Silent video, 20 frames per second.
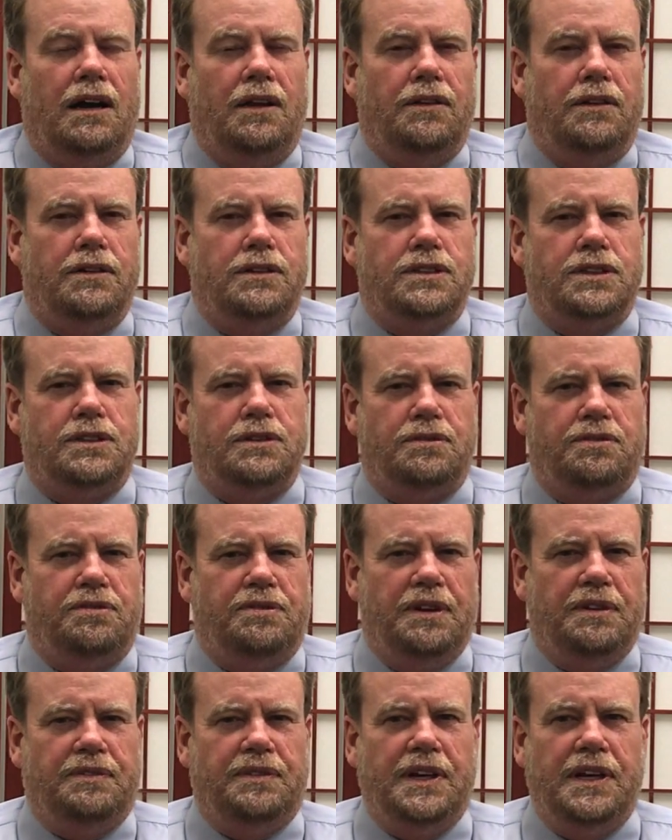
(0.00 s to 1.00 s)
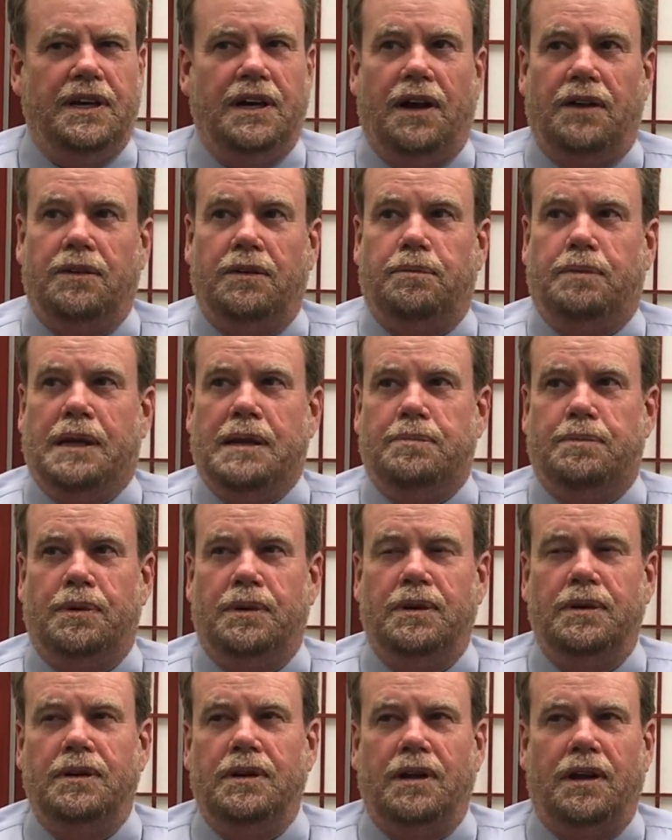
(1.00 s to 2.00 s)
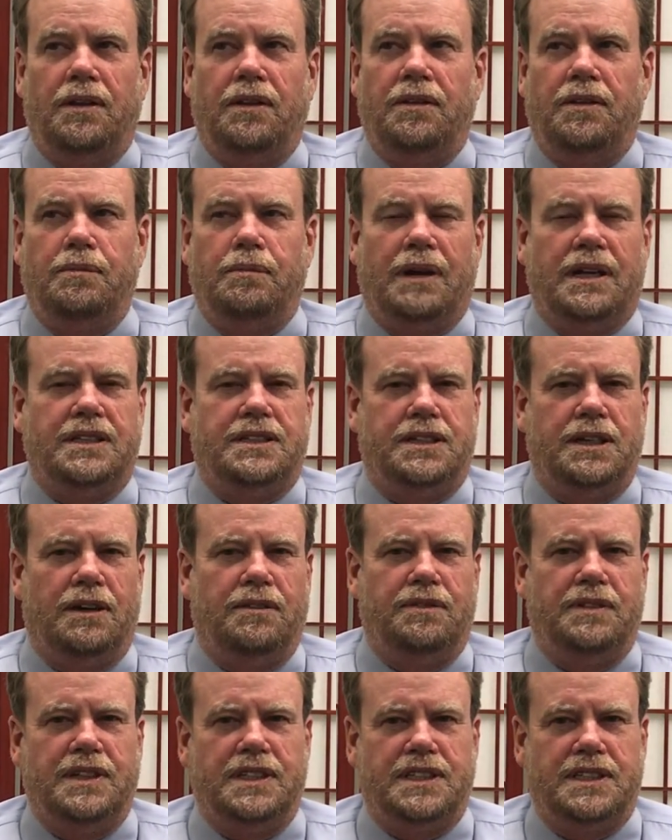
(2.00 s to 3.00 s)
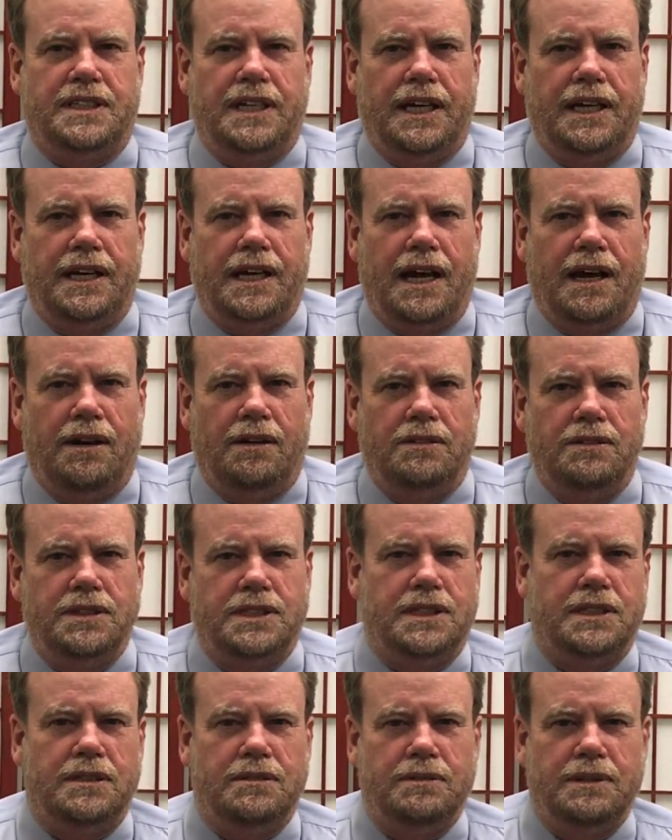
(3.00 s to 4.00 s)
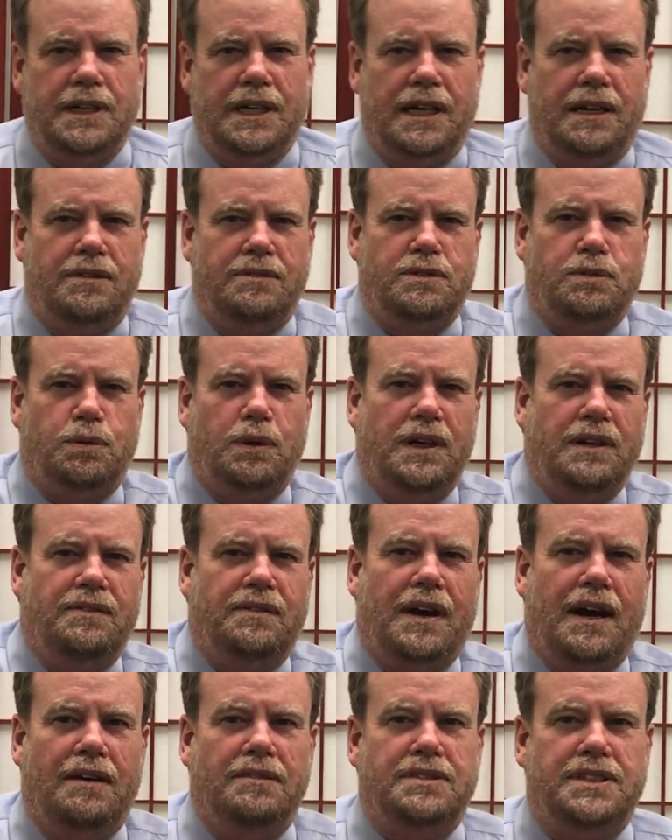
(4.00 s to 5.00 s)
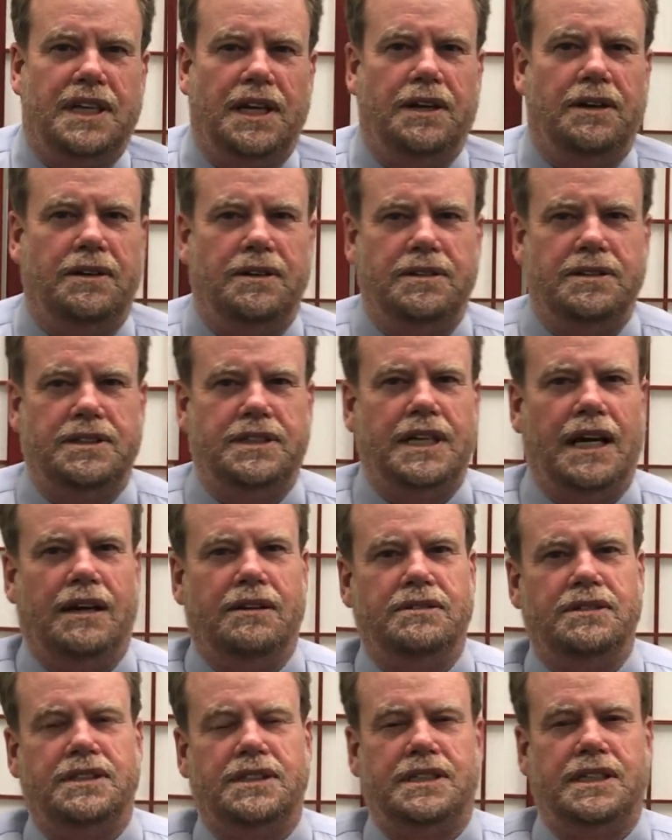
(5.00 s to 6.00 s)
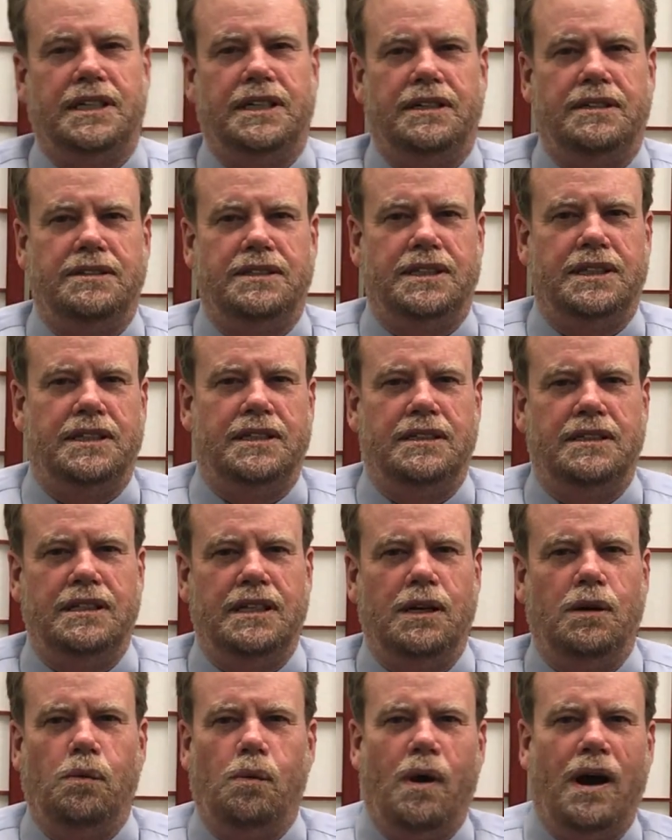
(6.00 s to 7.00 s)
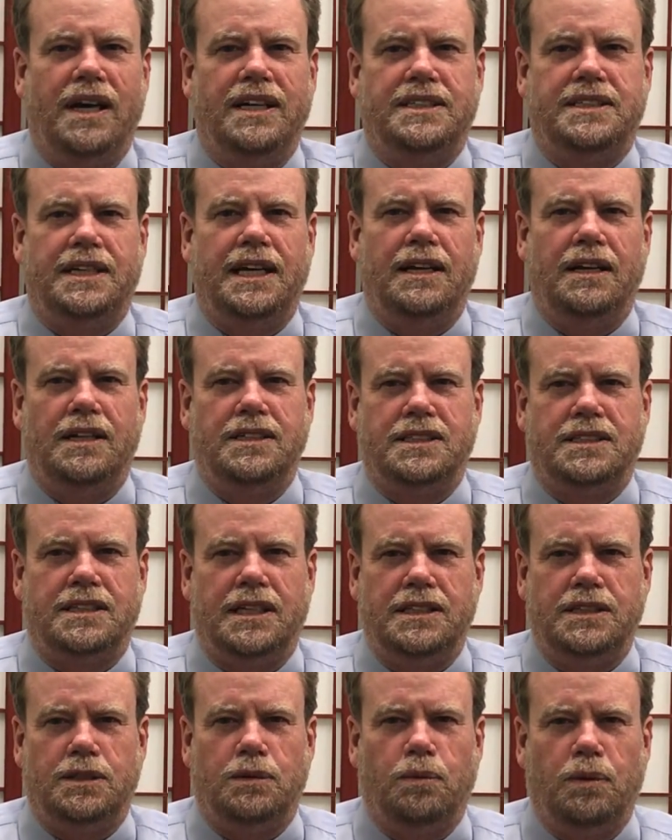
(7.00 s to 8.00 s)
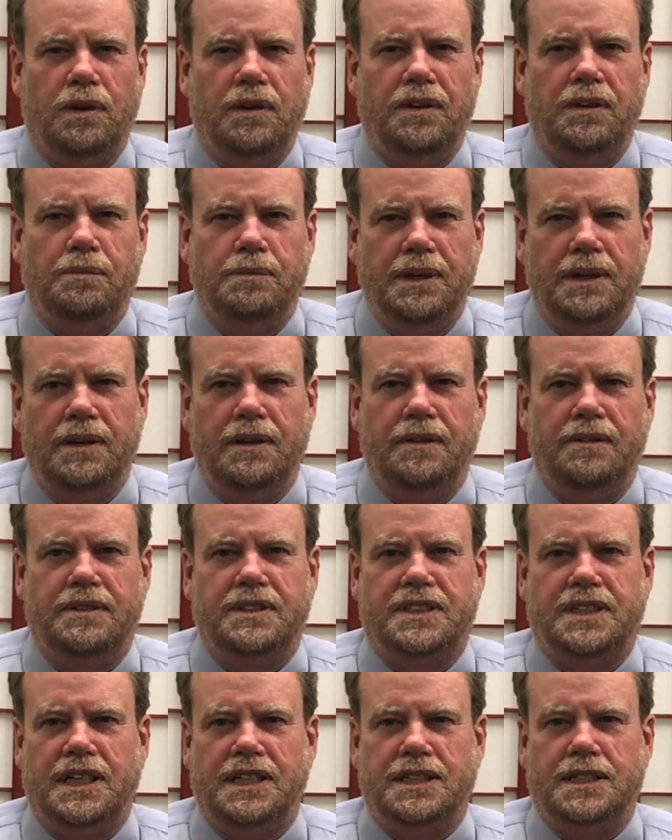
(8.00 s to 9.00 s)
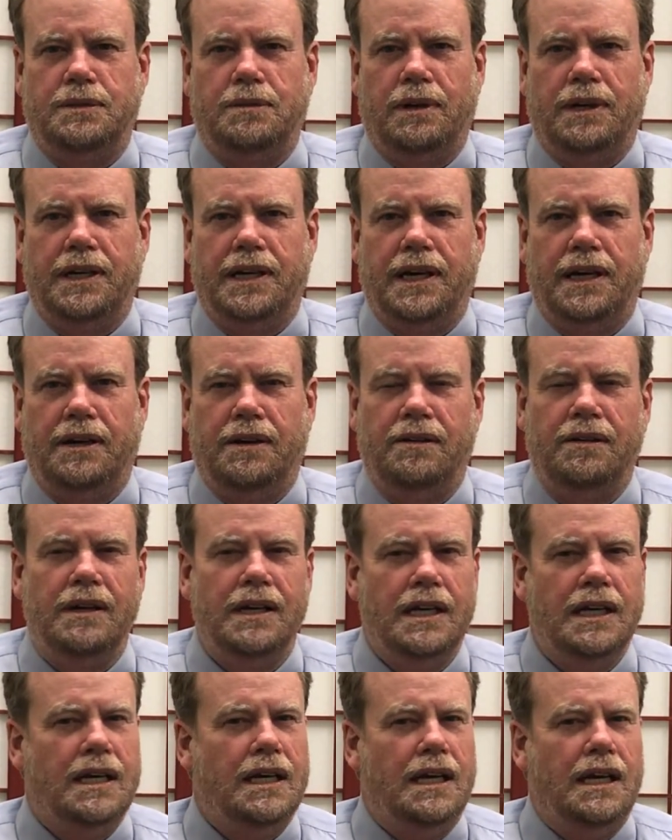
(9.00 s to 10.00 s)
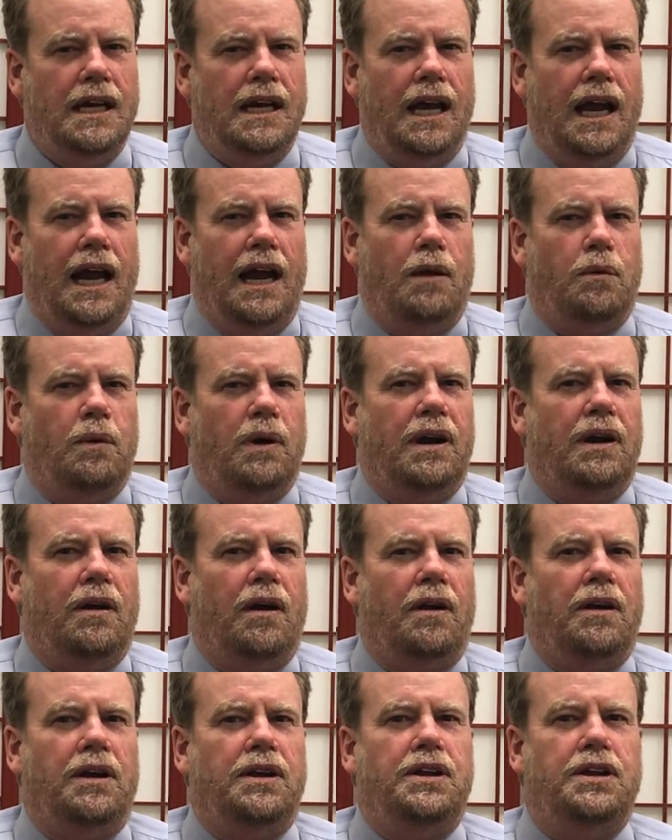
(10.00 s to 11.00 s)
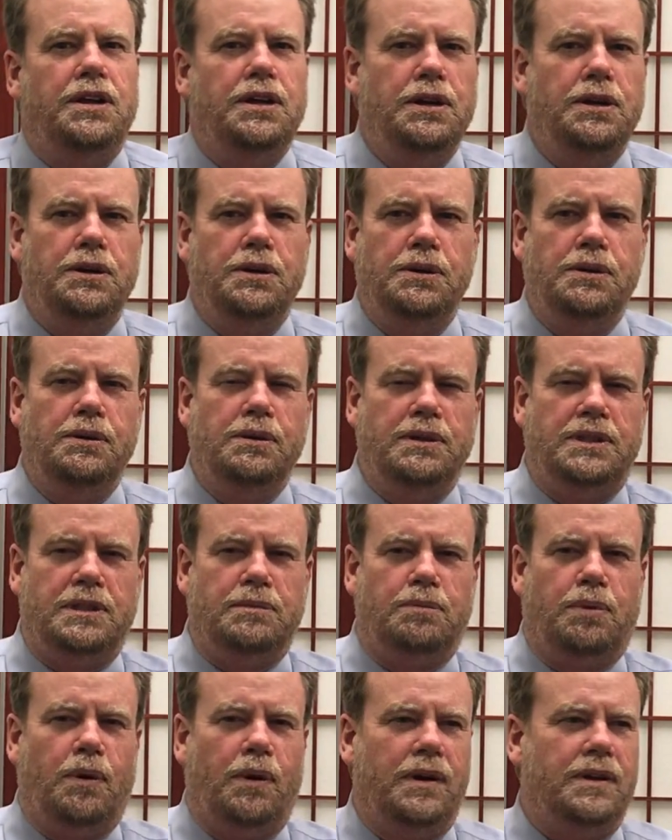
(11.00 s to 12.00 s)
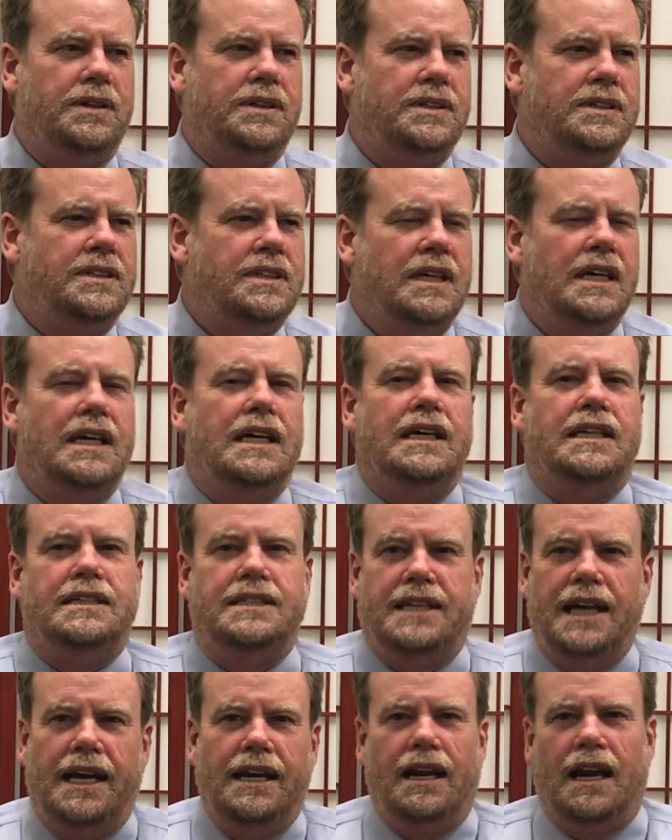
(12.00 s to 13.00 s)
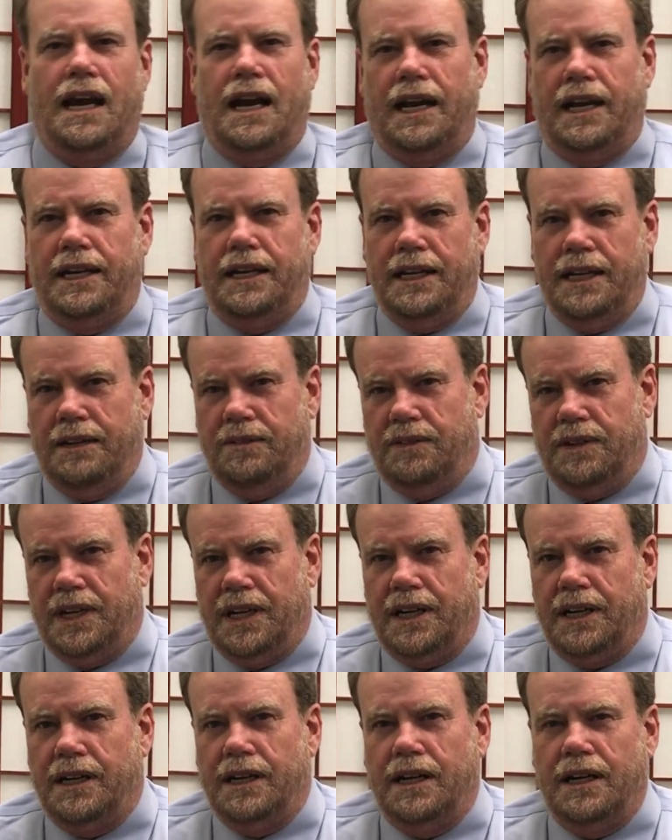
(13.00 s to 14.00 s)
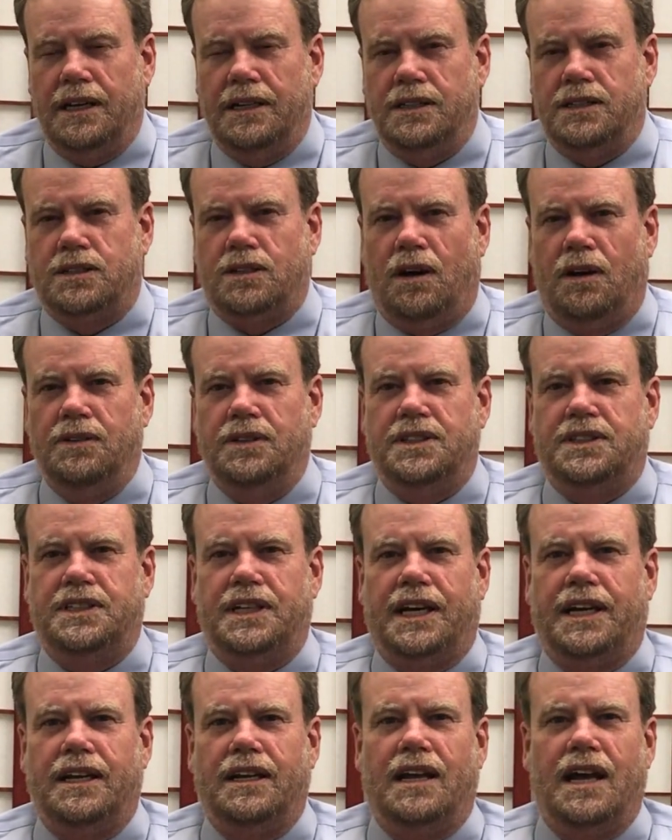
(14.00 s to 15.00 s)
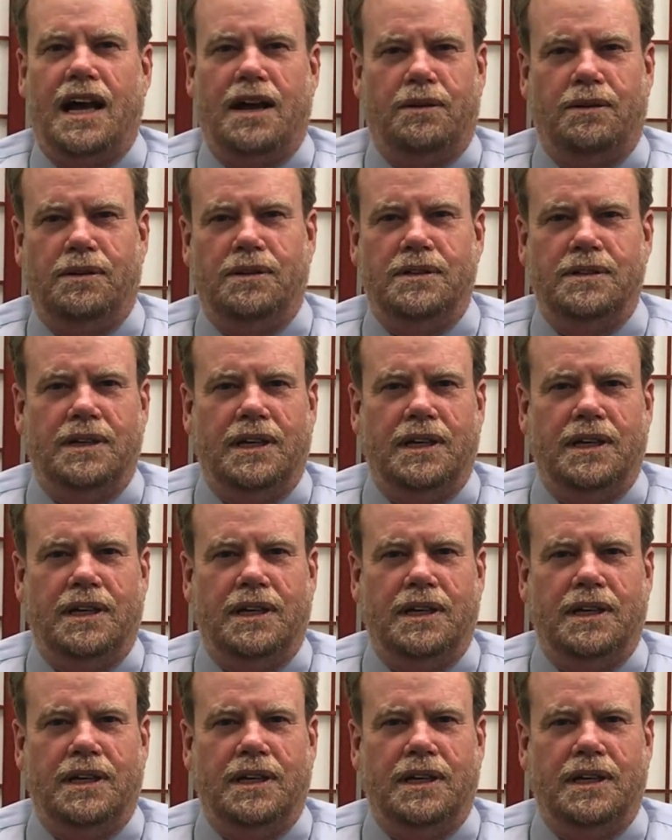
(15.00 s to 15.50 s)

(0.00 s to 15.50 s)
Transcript: There's 50 other people other than myself in the State House, and we have 25 senators downstairs in the Hawaii State Legislature. We're in the middle of the session right now, and we're on a huge, important deadline evening, and it's called the Second Lateral.